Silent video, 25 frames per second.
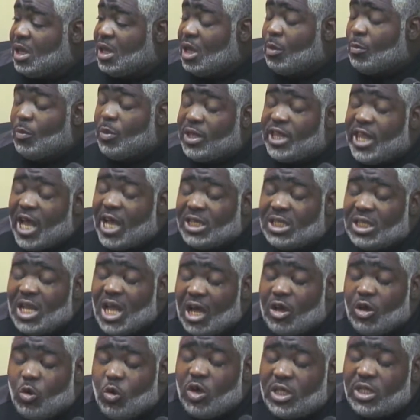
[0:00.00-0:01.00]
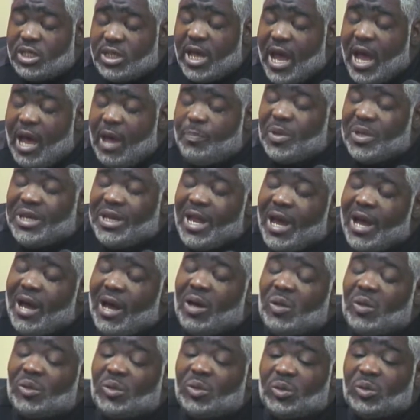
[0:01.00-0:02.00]
But that's not going to happen
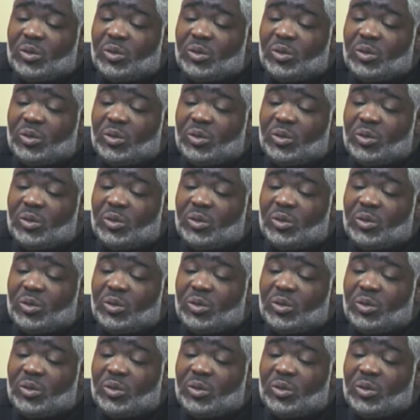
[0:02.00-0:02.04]
now.